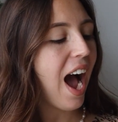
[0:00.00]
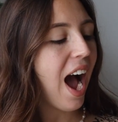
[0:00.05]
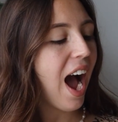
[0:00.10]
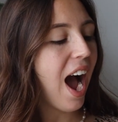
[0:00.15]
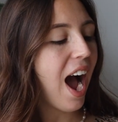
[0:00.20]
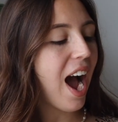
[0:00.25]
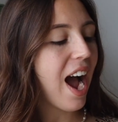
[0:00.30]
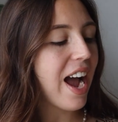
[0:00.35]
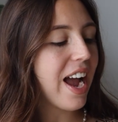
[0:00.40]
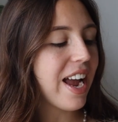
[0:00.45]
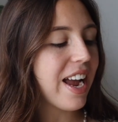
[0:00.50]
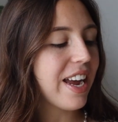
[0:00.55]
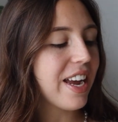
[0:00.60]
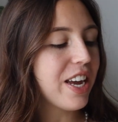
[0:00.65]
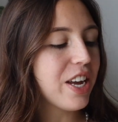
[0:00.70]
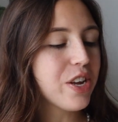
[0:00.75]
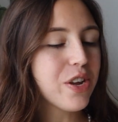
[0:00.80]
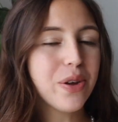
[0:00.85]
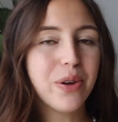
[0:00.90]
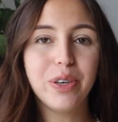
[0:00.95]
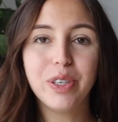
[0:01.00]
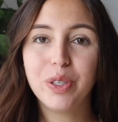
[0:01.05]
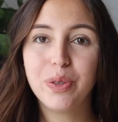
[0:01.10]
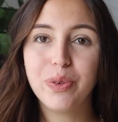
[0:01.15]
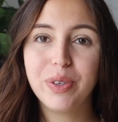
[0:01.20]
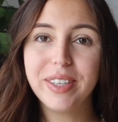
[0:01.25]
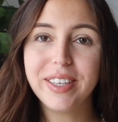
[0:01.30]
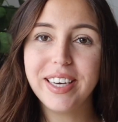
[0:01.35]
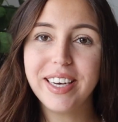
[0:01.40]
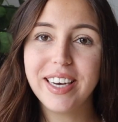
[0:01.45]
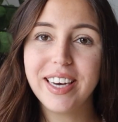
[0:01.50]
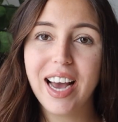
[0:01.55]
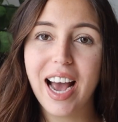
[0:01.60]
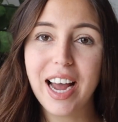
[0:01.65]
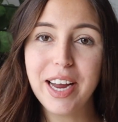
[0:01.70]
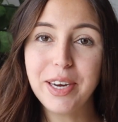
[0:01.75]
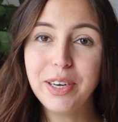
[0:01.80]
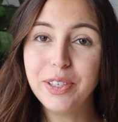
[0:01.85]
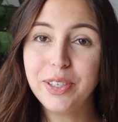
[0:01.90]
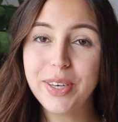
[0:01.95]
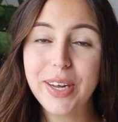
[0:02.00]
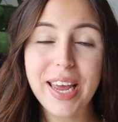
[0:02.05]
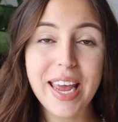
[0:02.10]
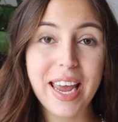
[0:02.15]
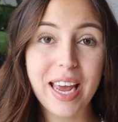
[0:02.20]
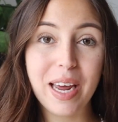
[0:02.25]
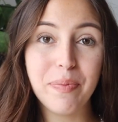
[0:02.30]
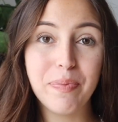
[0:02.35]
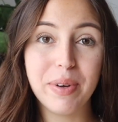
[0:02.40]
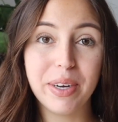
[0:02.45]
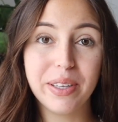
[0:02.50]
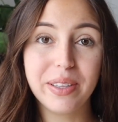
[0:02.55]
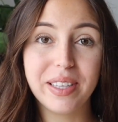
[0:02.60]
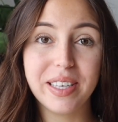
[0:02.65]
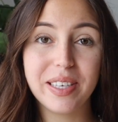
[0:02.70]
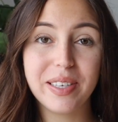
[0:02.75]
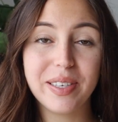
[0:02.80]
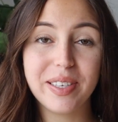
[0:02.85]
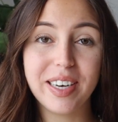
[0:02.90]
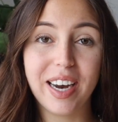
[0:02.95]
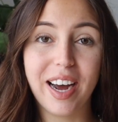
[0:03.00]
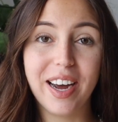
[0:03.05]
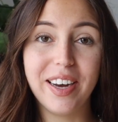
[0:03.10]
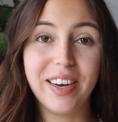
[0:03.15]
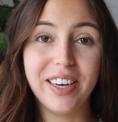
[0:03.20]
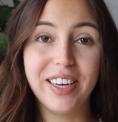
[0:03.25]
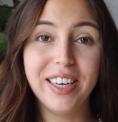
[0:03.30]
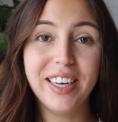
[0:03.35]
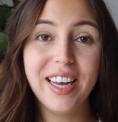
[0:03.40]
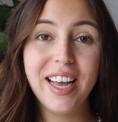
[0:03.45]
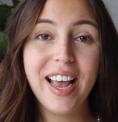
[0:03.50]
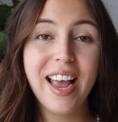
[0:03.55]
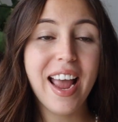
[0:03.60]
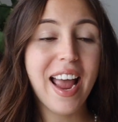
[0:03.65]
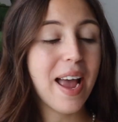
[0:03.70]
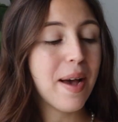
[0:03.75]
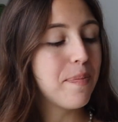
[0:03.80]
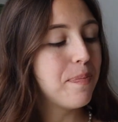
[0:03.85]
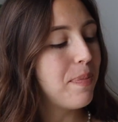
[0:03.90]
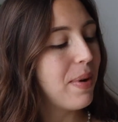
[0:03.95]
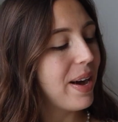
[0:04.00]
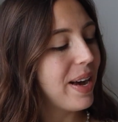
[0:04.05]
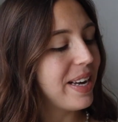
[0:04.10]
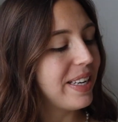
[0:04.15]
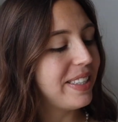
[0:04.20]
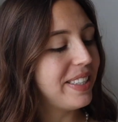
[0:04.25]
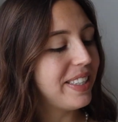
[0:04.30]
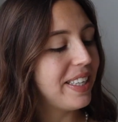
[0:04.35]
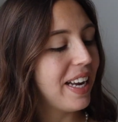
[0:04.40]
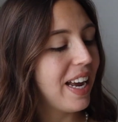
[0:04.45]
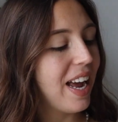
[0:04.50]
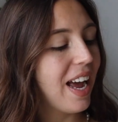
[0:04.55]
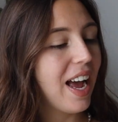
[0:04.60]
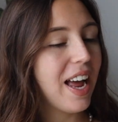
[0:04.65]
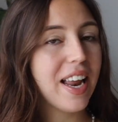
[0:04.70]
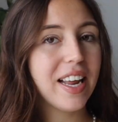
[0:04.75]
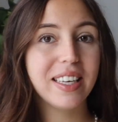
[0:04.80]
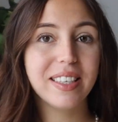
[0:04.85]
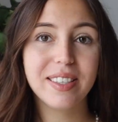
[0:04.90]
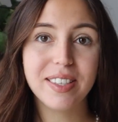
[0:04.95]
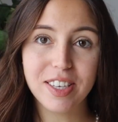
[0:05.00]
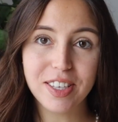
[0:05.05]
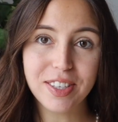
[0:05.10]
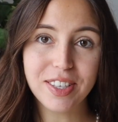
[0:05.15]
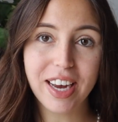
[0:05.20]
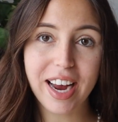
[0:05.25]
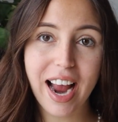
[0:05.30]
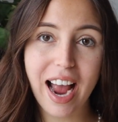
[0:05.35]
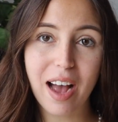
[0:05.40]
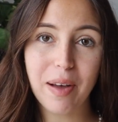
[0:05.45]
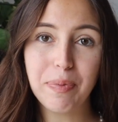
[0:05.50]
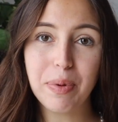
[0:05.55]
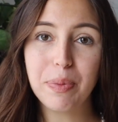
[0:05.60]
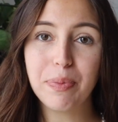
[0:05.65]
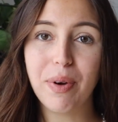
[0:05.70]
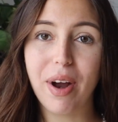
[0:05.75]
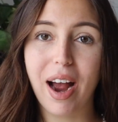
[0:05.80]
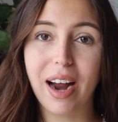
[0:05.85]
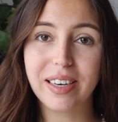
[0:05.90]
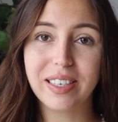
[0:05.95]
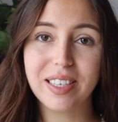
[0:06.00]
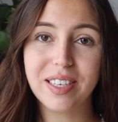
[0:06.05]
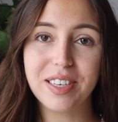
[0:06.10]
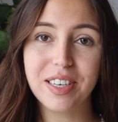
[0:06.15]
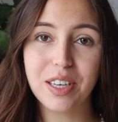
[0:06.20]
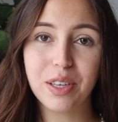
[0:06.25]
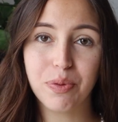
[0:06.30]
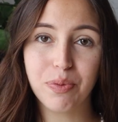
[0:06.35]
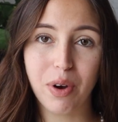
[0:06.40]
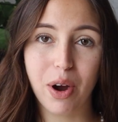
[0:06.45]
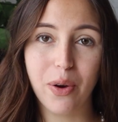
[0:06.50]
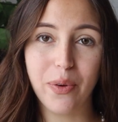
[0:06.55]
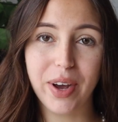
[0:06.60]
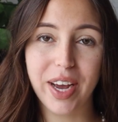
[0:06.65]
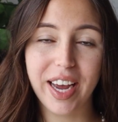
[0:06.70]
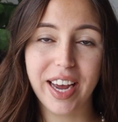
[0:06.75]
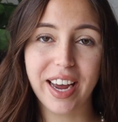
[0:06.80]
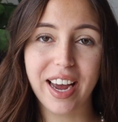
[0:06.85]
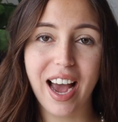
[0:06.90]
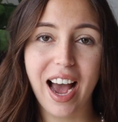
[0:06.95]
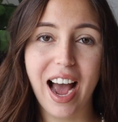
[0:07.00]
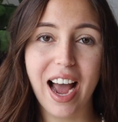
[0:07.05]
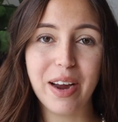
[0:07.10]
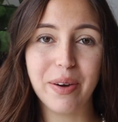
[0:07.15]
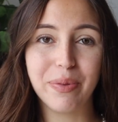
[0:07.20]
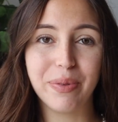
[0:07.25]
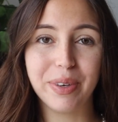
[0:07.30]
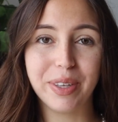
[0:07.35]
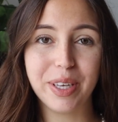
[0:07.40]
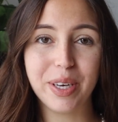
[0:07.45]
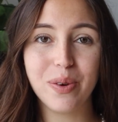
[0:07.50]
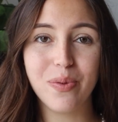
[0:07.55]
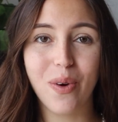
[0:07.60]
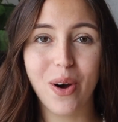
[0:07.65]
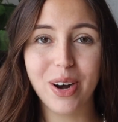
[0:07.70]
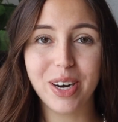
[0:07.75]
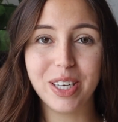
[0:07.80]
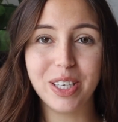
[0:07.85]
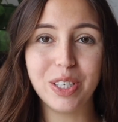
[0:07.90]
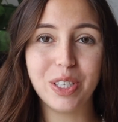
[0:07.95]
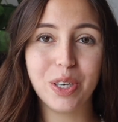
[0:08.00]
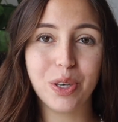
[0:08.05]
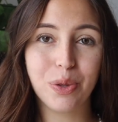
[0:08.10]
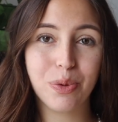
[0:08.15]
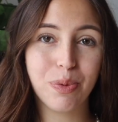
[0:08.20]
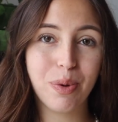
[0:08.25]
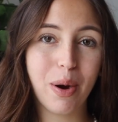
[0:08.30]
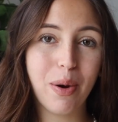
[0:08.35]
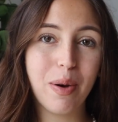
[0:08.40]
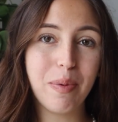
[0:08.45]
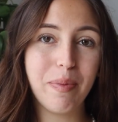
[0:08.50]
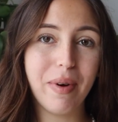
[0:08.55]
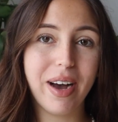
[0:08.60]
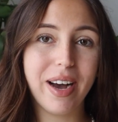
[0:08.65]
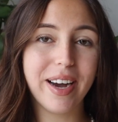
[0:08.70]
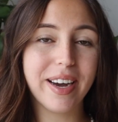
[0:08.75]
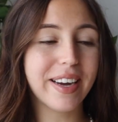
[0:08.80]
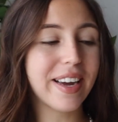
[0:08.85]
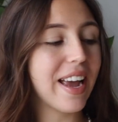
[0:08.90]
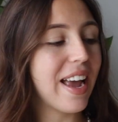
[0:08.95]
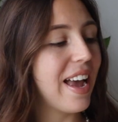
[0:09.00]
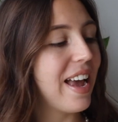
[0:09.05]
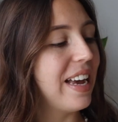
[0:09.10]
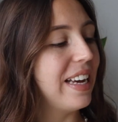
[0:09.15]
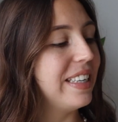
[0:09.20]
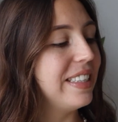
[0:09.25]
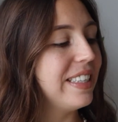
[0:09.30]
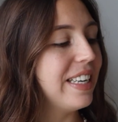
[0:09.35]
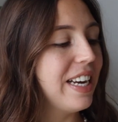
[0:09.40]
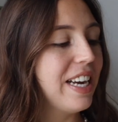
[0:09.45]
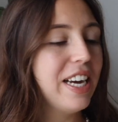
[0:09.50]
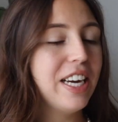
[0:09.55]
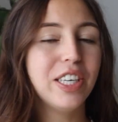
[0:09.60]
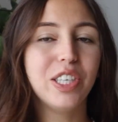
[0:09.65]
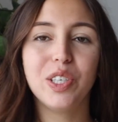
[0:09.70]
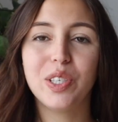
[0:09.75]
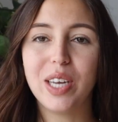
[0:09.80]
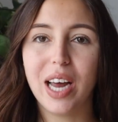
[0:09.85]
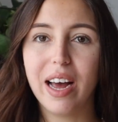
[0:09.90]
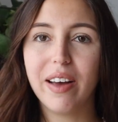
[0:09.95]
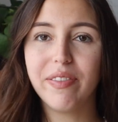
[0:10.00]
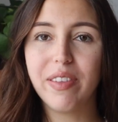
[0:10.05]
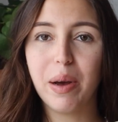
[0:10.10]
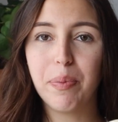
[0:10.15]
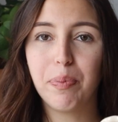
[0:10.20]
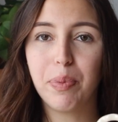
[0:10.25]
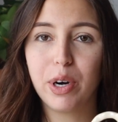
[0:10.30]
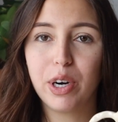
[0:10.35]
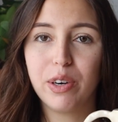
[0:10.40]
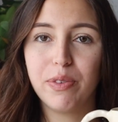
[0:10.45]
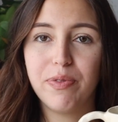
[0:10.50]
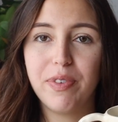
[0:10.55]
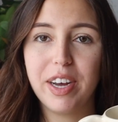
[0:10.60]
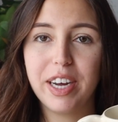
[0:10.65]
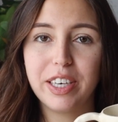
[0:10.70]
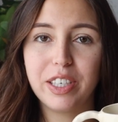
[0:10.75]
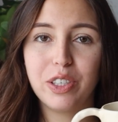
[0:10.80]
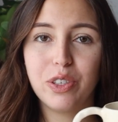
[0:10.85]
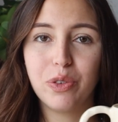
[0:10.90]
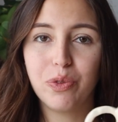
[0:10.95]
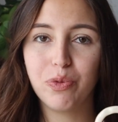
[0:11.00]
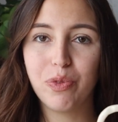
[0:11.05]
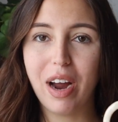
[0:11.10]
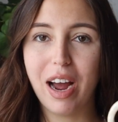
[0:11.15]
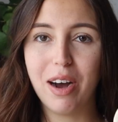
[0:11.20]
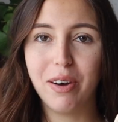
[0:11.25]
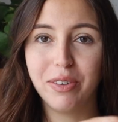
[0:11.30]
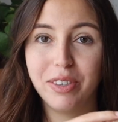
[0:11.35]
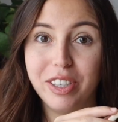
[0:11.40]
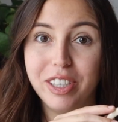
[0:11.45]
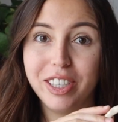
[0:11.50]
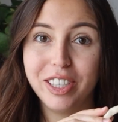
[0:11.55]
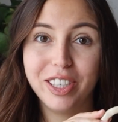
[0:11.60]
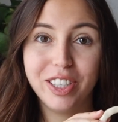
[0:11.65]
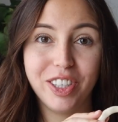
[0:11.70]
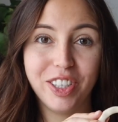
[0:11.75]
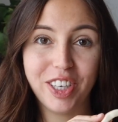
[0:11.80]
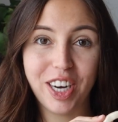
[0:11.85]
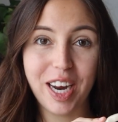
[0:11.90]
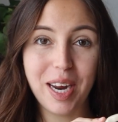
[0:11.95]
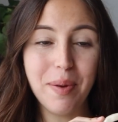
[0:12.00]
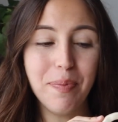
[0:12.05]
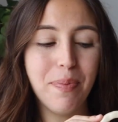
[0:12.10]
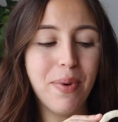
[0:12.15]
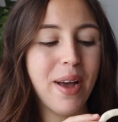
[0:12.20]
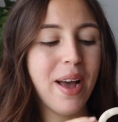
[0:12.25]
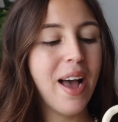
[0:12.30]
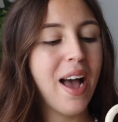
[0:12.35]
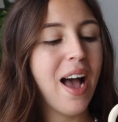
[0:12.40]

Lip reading: I usually hand build this style, but since I have been practicing throwing, I really wanted to throw a mug and just have that perfect round shape.